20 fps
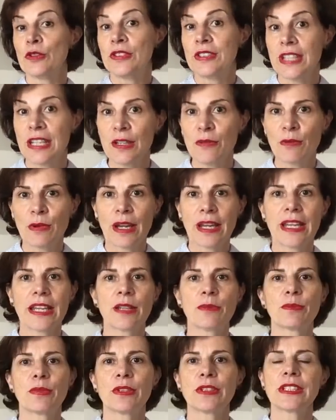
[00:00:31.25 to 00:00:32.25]
day
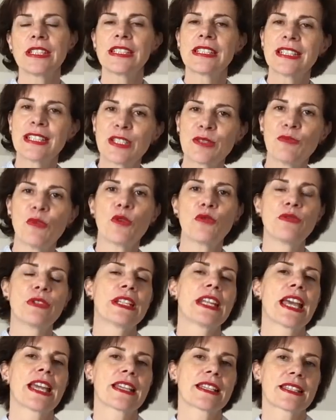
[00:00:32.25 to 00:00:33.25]
wear, but it is more
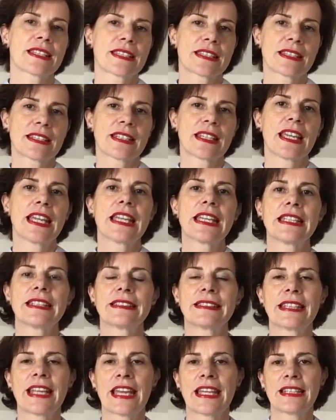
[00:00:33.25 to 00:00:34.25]
relaxed
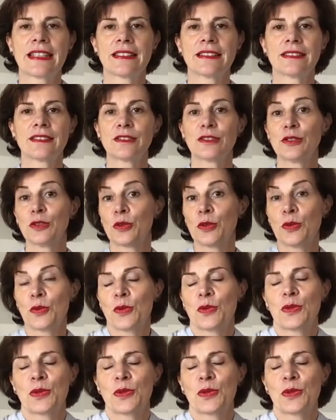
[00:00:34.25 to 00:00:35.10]
than, you know,